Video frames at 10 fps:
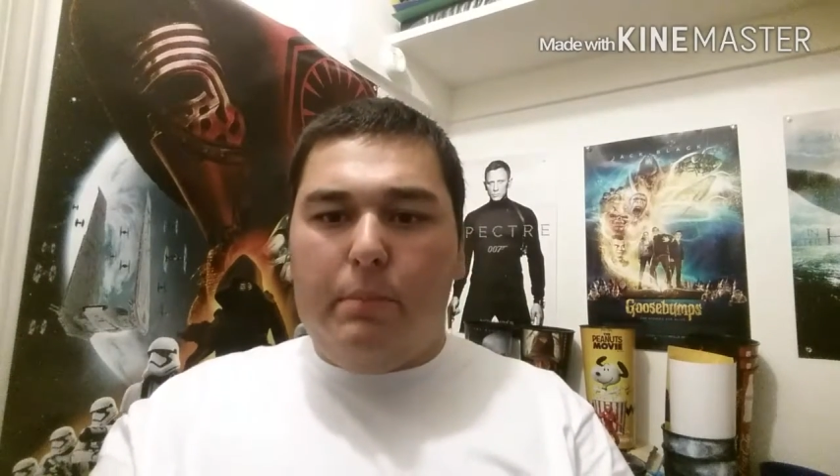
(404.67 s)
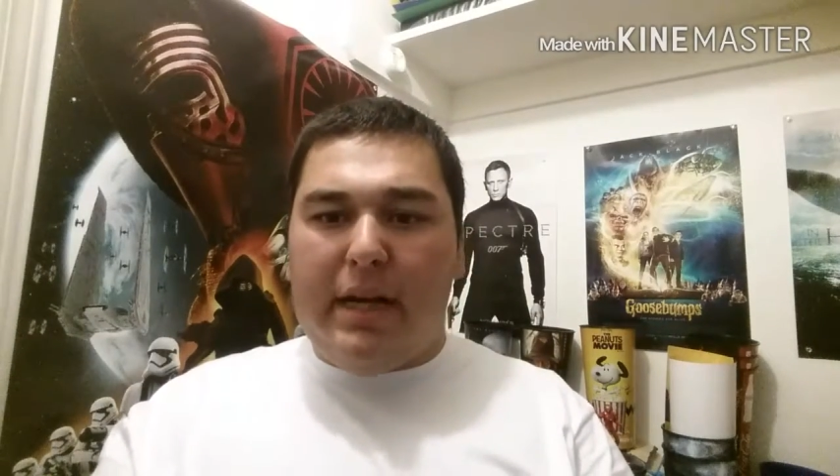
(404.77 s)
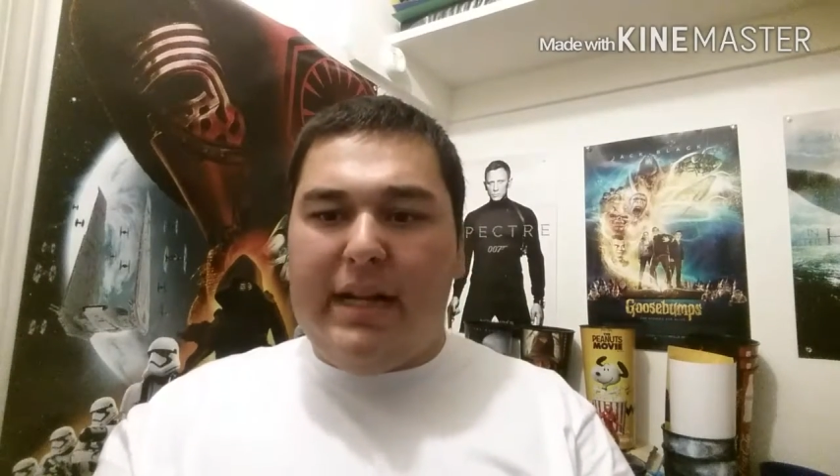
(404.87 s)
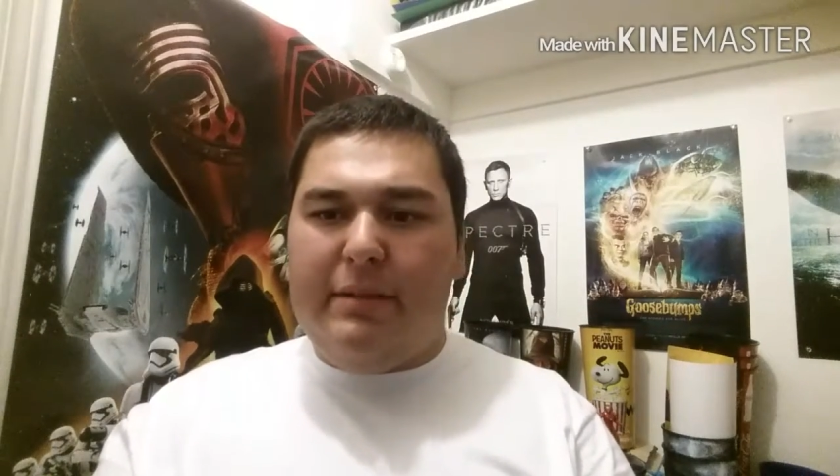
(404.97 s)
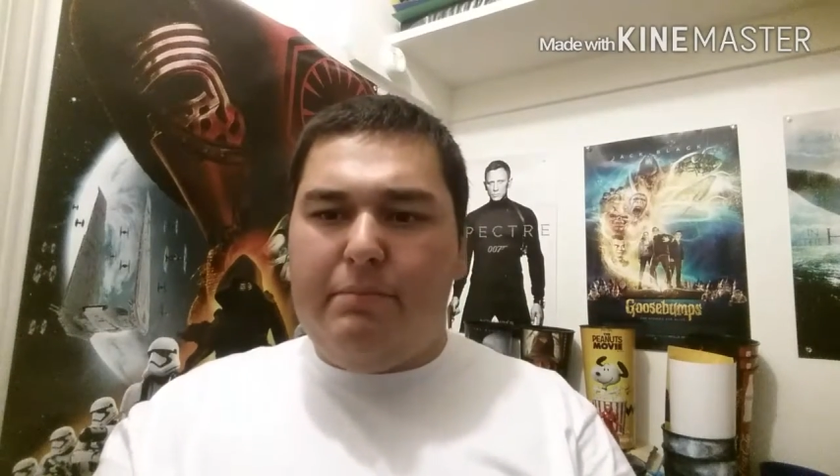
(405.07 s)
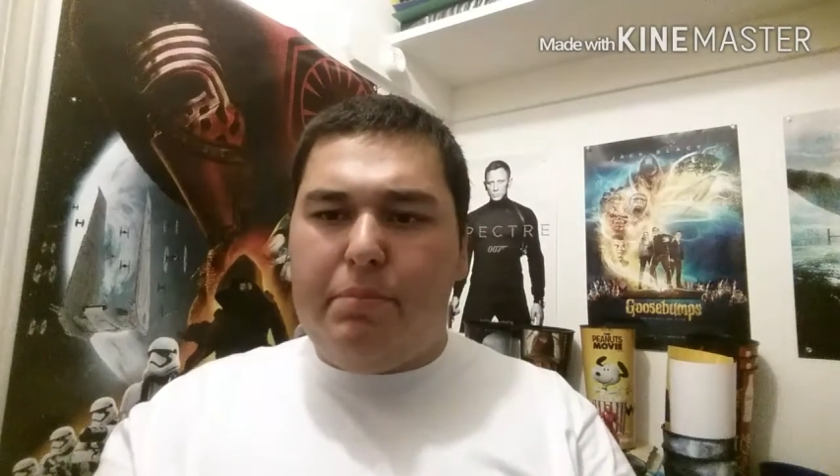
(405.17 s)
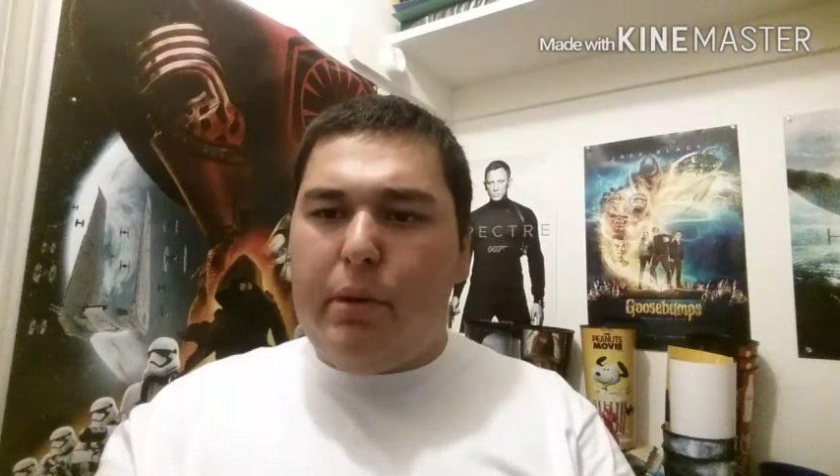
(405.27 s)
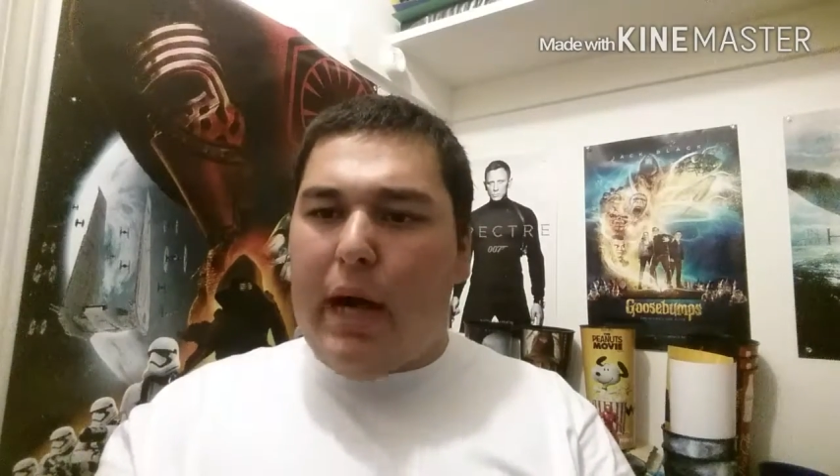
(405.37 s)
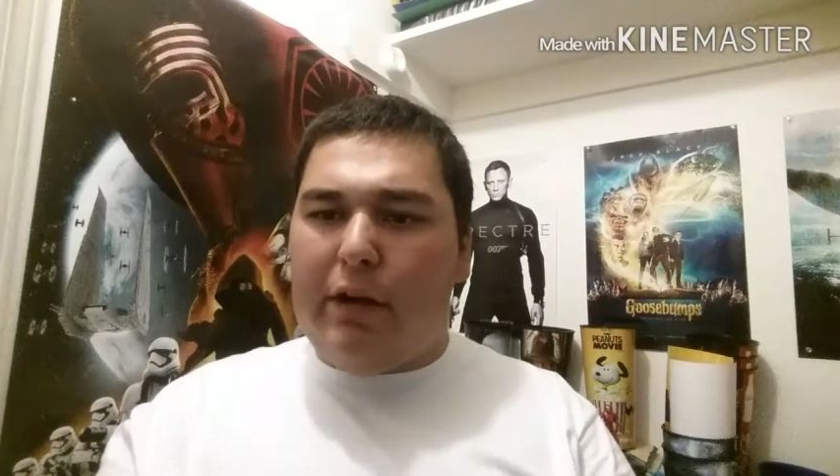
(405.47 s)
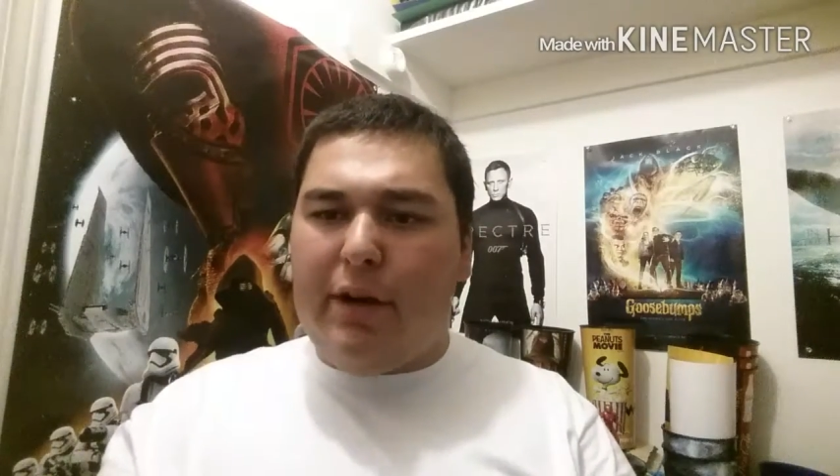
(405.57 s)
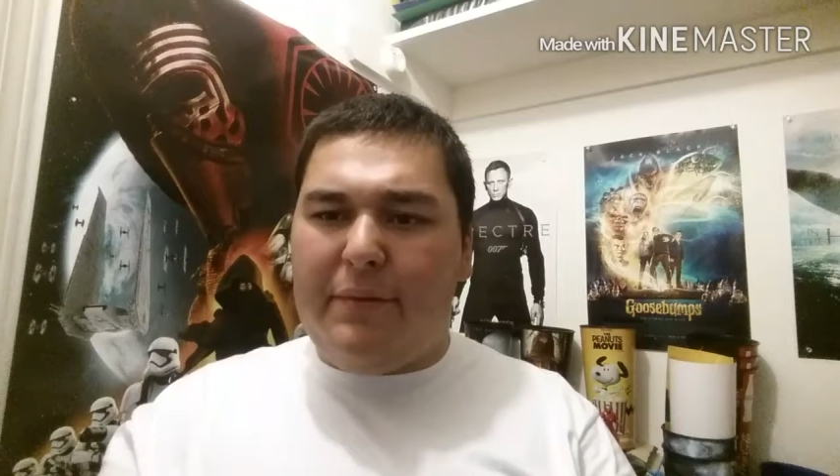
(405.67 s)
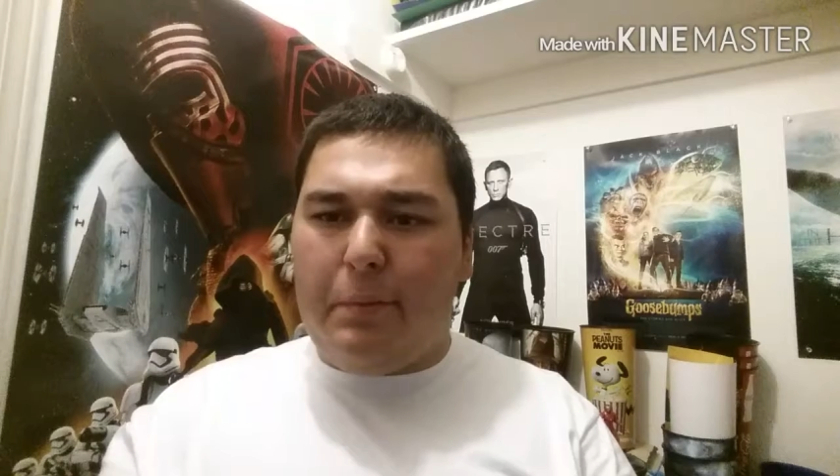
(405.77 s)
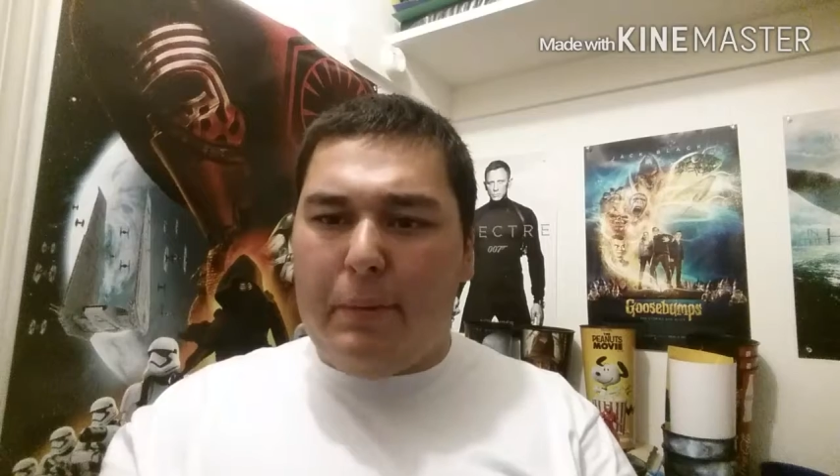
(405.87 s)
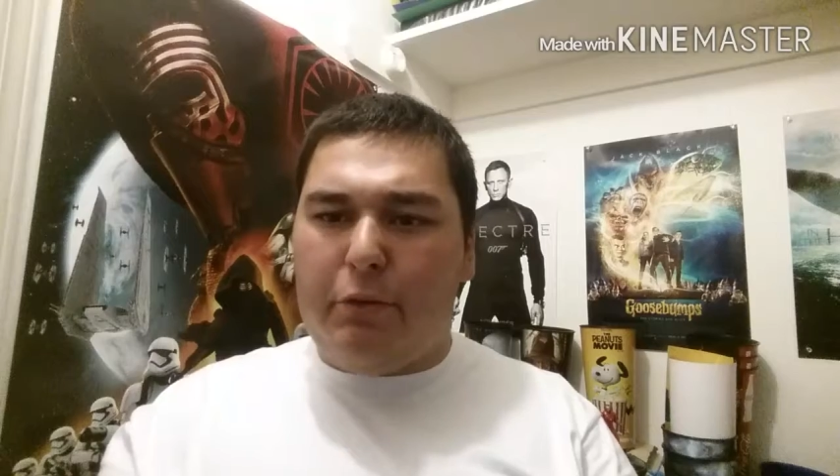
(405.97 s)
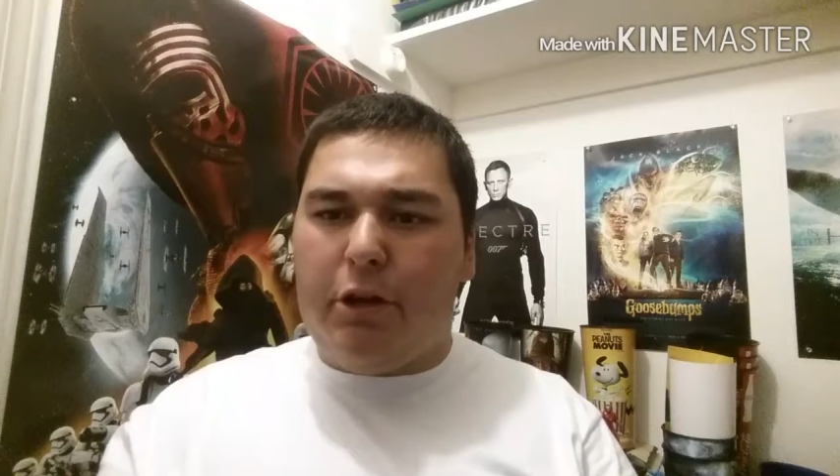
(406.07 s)
but I don't have a
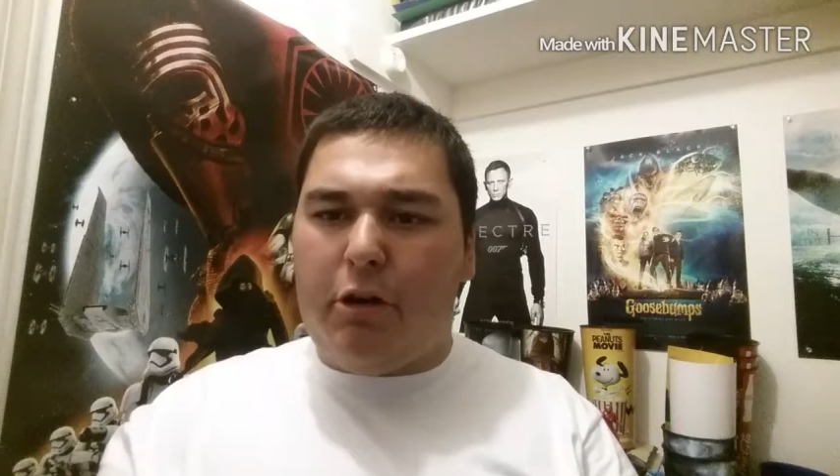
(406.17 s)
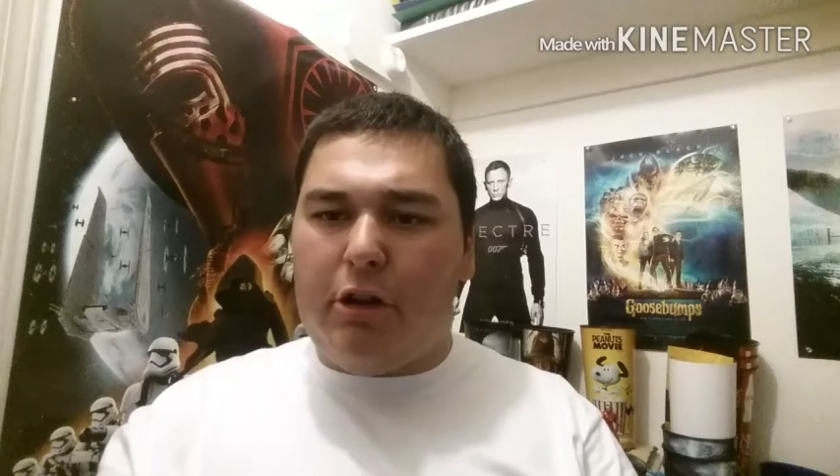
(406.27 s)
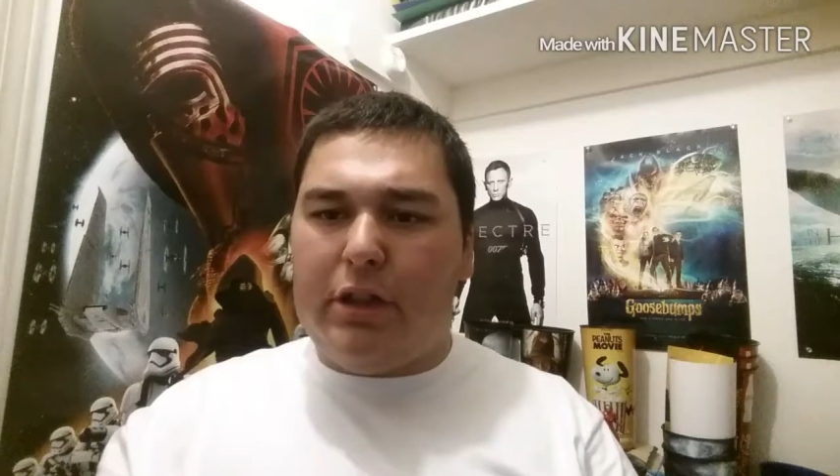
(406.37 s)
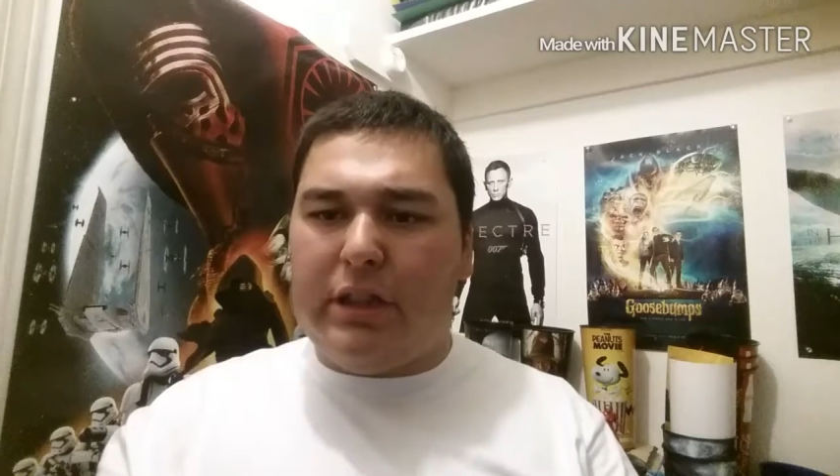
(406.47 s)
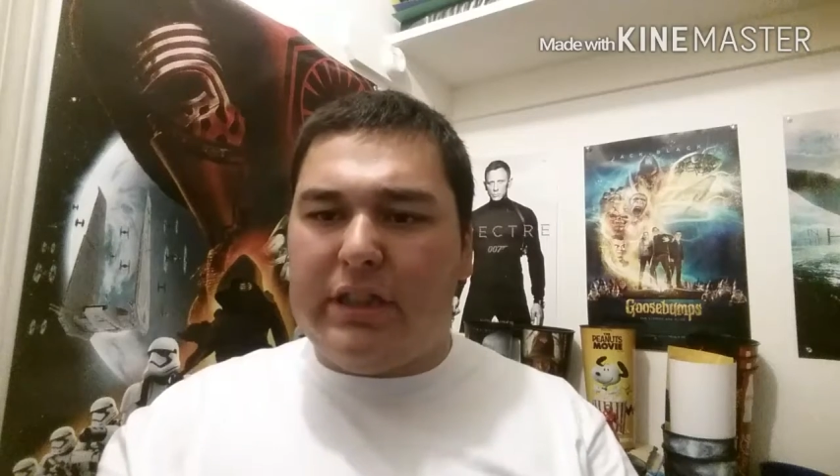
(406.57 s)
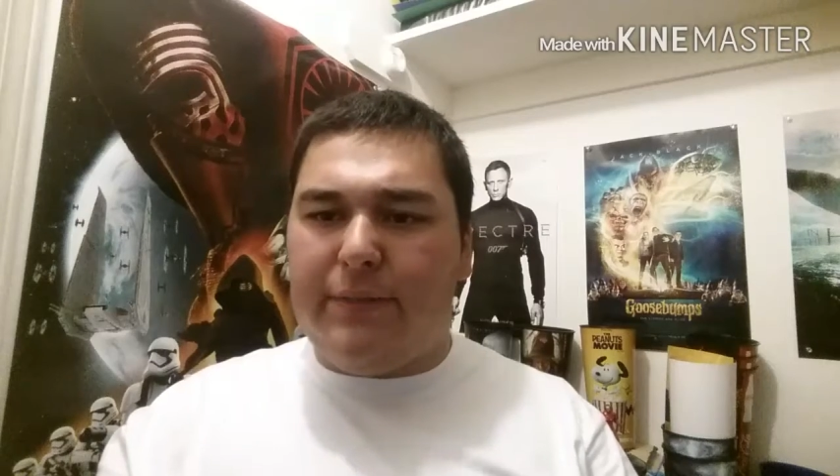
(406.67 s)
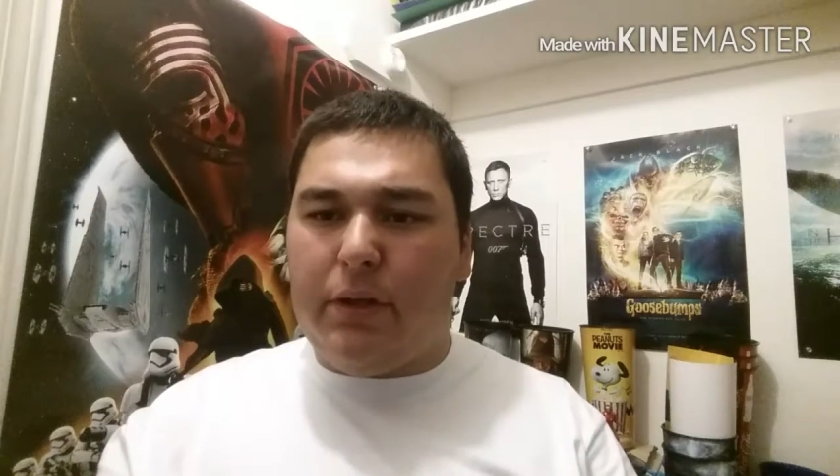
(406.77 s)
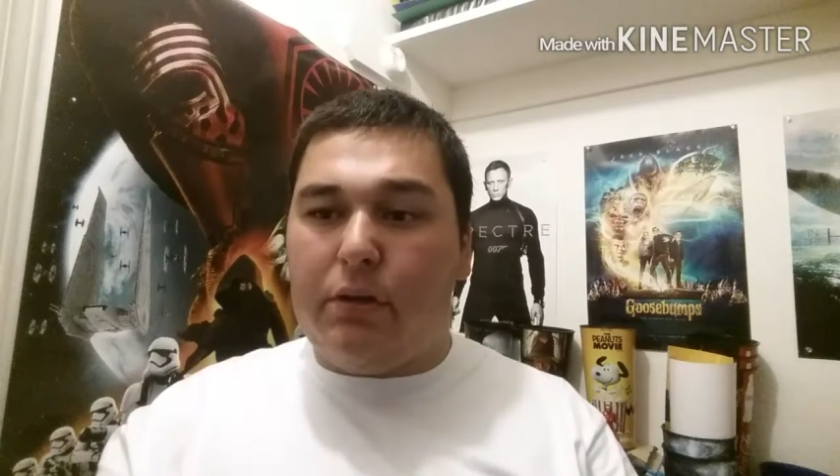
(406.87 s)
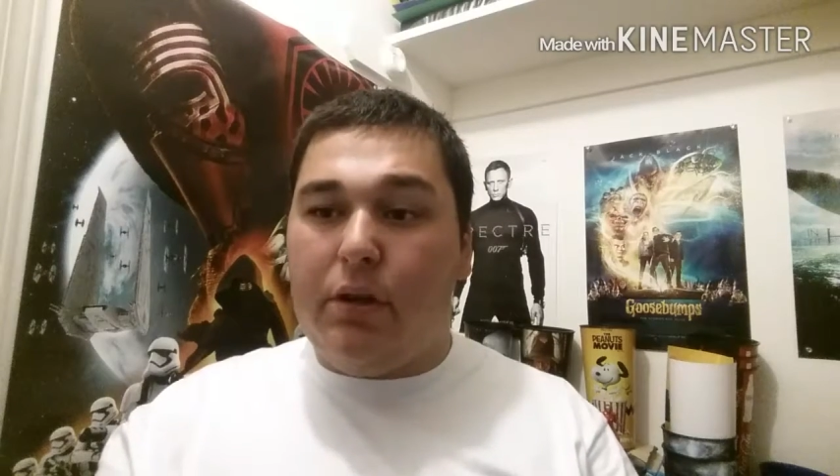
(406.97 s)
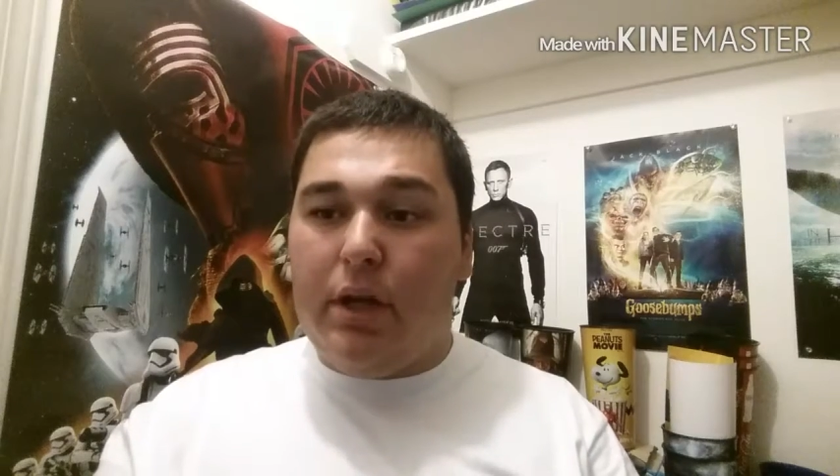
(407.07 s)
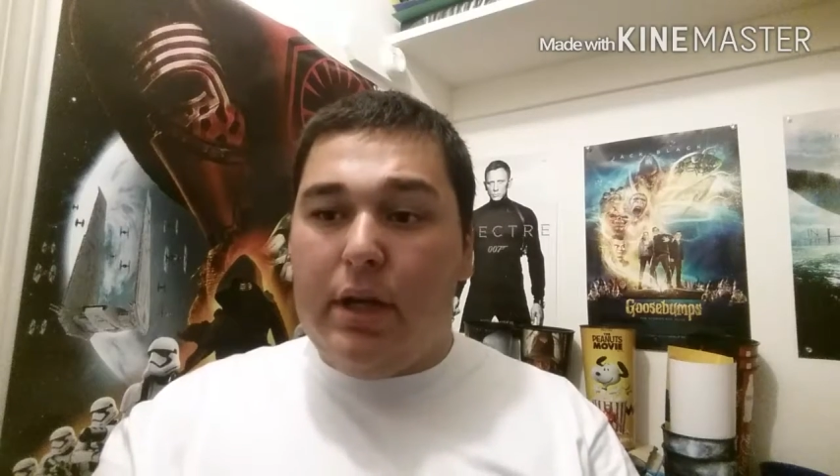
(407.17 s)
memory card in this phone,